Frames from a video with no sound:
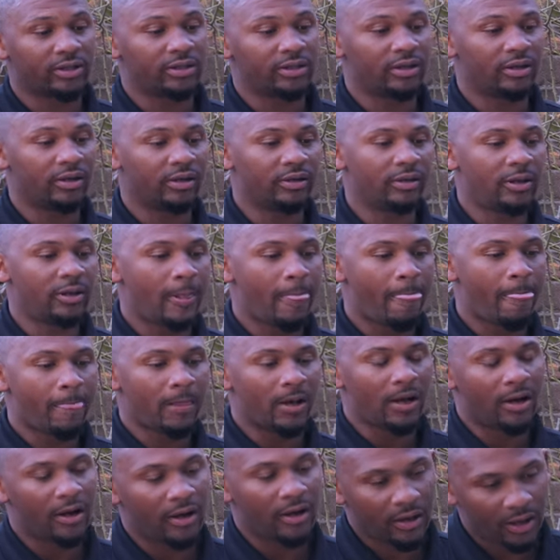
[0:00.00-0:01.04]
and done.
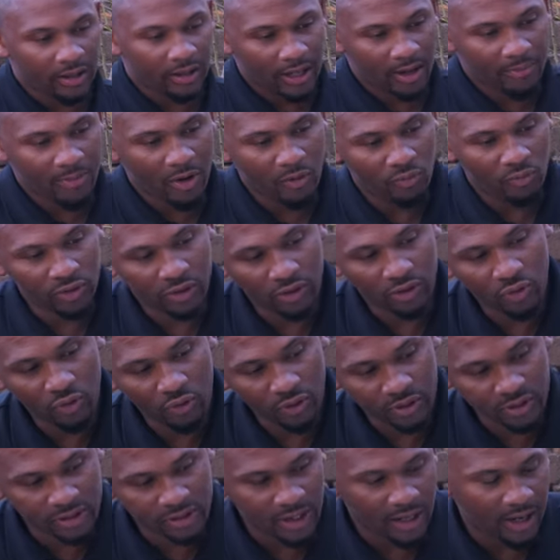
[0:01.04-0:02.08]
I came out with the
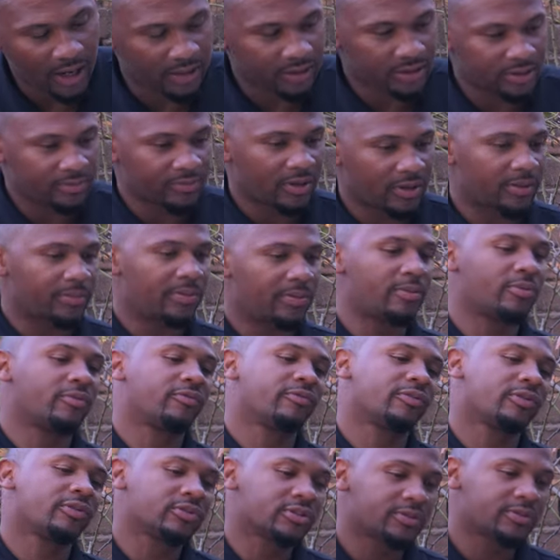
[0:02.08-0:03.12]
courtside to make people
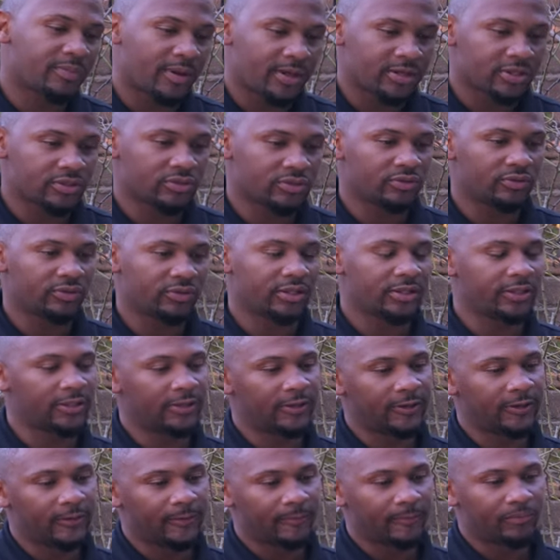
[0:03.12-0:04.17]
feel special
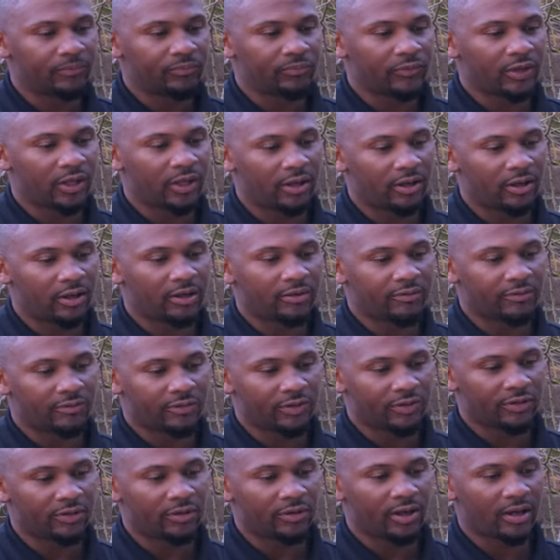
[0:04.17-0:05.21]
and
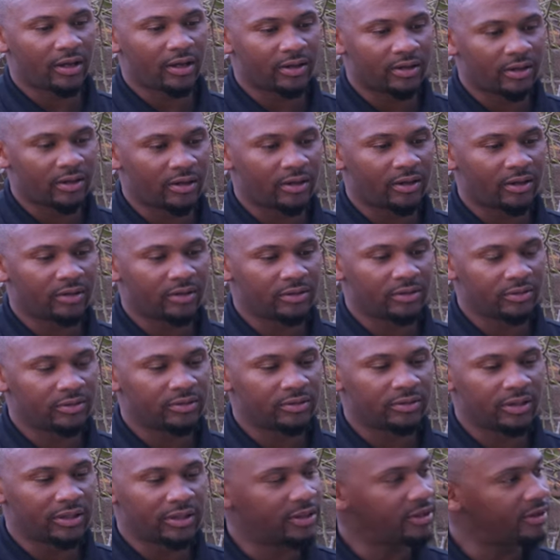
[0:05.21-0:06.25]
feel like they're
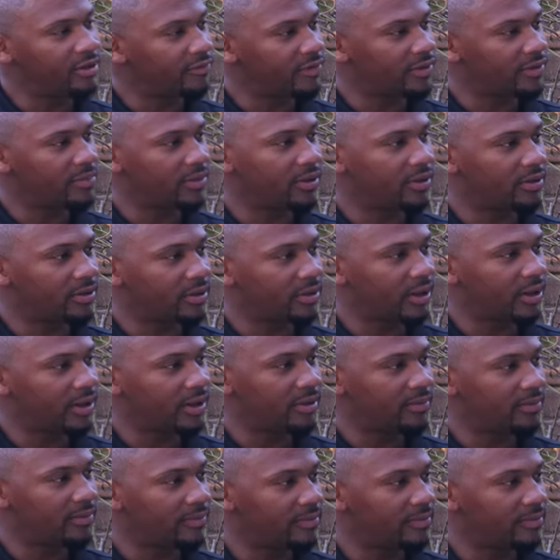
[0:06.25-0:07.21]
the MVP of the game.